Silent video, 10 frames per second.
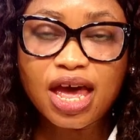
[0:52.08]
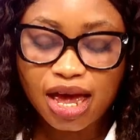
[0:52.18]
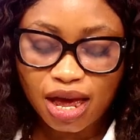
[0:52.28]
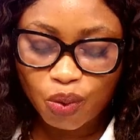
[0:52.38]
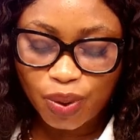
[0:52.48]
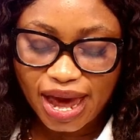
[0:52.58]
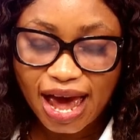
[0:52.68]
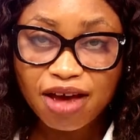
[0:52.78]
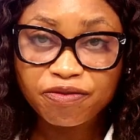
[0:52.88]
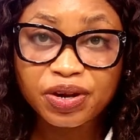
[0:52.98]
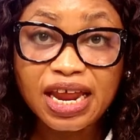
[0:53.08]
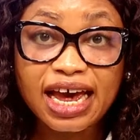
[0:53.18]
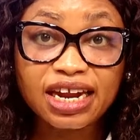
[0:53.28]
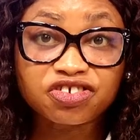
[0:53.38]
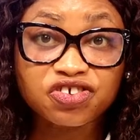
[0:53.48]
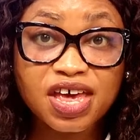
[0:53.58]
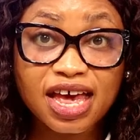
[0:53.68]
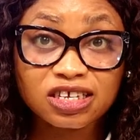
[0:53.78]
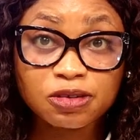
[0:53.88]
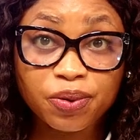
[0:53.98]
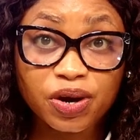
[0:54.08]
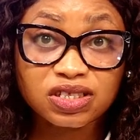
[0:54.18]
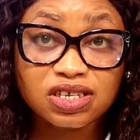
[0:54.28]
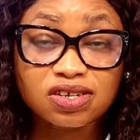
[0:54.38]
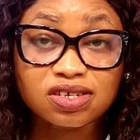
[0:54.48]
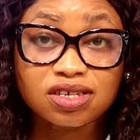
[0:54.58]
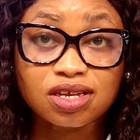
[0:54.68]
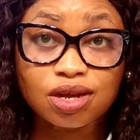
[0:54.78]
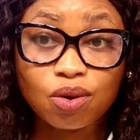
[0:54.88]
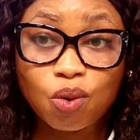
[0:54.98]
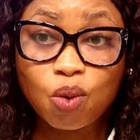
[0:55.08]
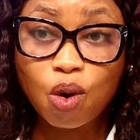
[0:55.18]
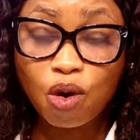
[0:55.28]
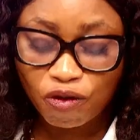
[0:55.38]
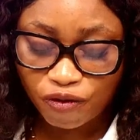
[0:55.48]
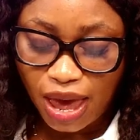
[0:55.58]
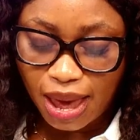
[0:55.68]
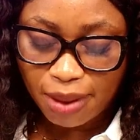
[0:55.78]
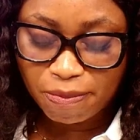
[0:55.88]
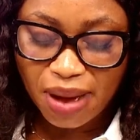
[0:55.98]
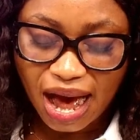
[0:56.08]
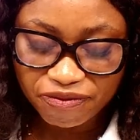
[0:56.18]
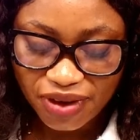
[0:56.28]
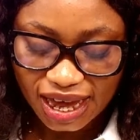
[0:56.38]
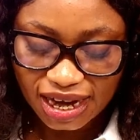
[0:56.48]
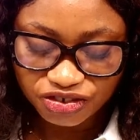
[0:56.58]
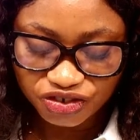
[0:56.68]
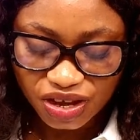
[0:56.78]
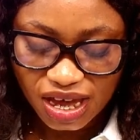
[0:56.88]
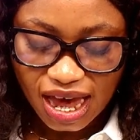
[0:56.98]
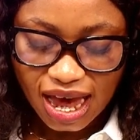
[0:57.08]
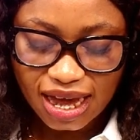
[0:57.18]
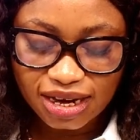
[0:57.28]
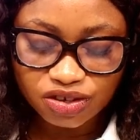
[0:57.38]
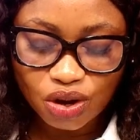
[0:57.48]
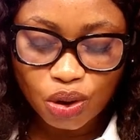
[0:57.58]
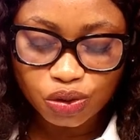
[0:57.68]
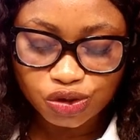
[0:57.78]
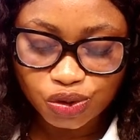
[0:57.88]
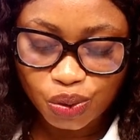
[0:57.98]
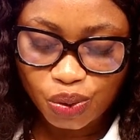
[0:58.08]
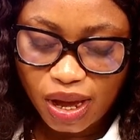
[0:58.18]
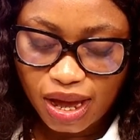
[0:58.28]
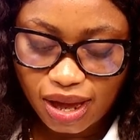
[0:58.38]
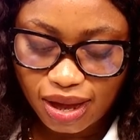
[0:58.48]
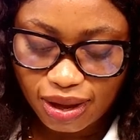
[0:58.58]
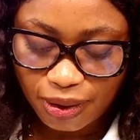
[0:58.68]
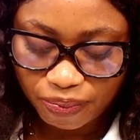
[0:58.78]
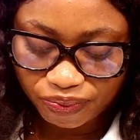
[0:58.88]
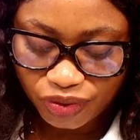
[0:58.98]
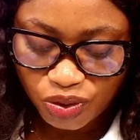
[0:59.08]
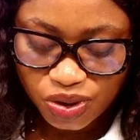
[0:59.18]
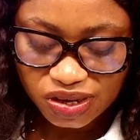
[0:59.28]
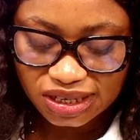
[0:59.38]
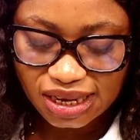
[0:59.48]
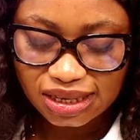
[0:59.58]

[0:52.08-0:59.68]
we have an energy expert, the CEO of Marv Energy, and is also the recent